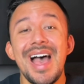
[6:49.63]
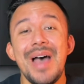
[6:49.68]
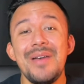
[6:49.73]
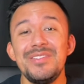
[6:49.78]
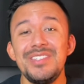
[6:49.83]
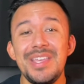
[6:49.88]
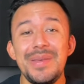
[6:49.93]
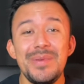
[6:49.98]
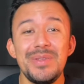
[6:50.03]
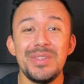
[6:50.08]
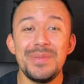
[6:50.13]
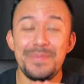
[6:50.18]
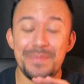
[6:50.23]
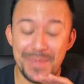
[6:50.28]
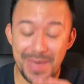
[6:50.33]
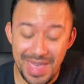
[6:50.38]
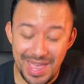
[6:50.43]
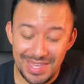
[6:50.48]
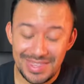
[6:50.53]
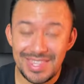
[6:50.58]
I was able to
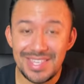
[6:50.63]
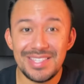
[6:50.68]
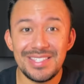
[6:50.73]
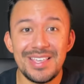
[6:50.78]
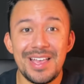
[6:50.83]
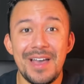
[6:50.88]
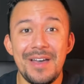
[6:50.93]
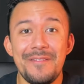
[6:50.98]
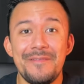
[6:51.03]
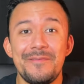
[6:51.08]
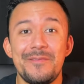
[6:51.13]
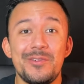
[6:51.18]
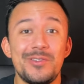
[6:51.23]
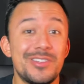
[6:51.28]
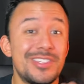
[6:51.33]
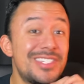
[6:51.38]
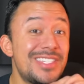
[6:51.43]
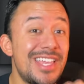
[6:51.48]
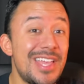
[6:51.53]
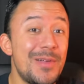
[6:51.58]
pick this up for
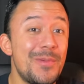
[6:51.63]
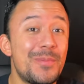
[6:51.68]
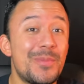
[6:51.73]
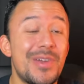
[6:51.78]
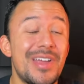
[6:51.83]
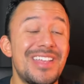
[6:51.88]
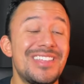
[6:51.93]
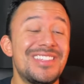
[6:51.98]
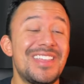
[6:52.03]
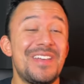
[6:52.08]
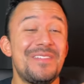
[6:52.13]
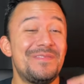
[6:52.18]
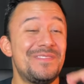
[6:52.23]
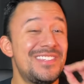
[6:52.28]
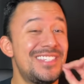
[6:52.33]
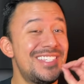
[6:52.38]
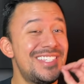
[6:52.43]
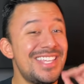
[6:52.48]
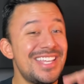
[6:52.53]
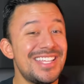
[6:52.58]
a sale price of
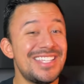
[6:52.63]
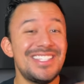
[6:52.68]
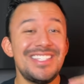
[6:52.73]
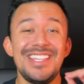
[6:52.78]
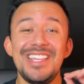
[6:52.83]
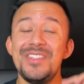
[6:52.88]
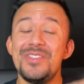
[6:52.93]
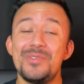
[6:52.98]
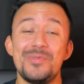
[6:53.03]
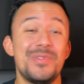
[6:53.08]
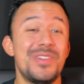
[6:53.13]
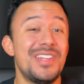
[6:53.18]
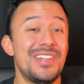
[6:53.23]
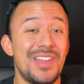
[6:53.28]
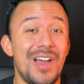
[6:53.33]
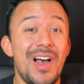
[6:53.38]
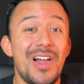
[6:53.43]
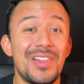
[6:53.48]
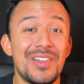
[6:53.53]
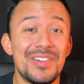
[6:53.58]

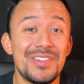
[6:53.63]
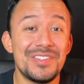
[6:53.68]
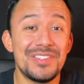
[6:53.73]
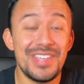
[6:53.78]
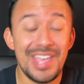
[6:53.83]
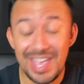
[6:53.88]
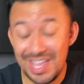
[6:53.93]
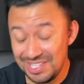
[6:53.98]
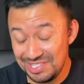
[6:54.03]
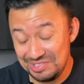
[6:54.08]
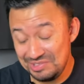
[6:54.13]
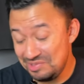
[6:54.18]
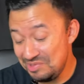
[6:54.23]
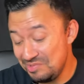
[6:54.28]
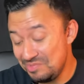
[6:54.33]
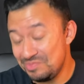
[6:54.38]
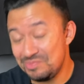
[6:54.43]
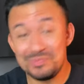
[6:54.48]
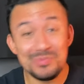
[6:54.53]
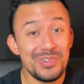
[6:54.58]
$63, and
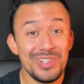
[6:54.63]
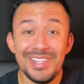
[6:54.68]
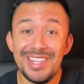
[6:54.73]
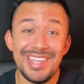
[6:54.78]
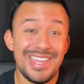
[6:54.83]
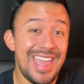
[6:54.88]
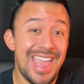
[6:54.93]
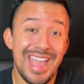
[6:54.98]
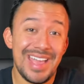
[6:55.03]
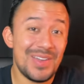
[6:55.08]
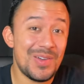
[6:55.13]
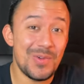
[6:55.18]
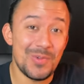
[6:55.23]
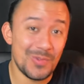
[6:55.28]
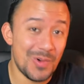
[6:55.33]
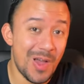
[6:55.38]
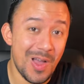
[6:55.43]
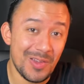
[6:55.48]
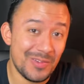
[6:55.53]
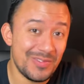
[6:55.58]
you really can't go
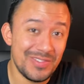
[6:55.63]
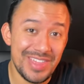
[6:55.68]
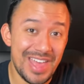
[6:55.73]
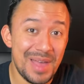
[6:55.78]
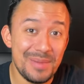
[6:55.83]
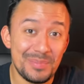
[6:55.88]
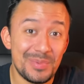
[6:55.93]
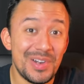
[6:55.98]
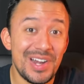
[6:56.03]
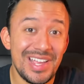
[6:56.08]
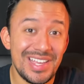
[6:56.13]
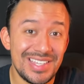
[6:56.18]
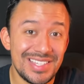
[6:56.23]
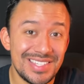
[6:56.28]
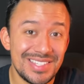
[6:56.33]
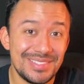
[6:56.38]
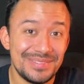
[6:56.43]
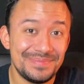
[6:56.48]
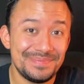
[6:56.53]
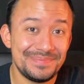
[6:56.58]
wrong for that
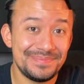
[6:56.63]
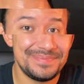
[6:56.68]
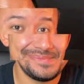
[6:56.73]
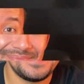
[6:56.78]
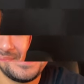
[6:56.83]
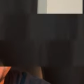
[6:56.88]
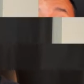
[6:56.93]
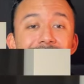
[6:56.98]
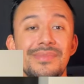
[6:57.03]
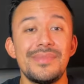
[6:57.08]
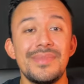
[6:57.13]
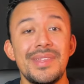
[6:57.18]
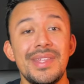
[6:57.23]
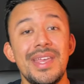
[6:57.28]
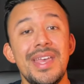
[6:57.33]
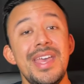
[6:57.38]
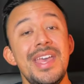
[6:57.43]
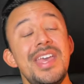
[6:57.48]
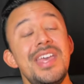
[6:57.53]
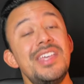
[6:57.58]
price.
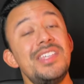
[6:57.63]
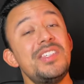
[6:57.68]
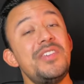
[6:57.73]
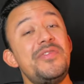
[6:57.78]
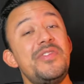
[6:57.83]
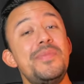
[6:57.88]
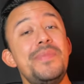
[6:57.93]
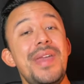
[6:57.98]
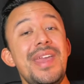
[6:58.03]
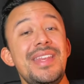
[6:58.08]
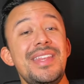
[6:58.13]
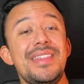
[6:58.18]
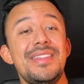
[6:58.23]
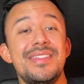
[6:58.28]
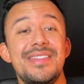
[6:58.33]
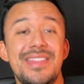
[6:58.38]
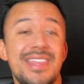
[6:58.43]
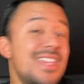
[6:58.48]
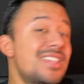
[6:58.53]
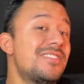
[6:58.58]
So if you made
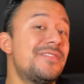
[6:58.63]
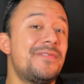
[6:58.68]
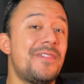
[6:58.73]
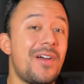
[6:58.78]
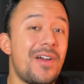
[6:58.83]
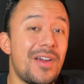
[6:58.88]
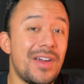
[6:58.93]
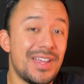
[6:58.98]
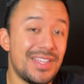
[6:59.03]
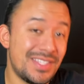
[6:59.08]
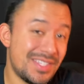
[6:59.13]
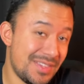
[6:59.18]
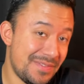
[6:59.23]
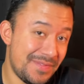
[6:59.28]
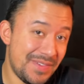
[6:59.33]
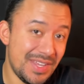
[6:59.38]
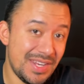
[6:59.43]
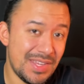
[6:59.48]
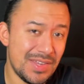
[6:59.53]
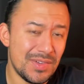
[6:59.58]
it this far into the
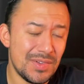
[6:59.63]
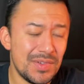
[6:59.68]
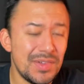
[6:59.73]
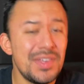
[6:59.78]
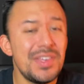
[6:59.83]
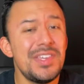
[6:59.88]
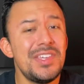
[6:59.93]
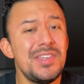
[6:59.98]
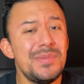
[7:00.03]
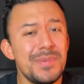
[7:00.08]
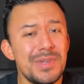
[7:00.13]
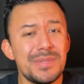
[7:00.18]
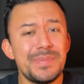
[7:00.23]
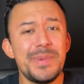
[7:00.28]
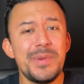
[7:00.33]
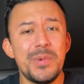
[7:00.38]
video, you must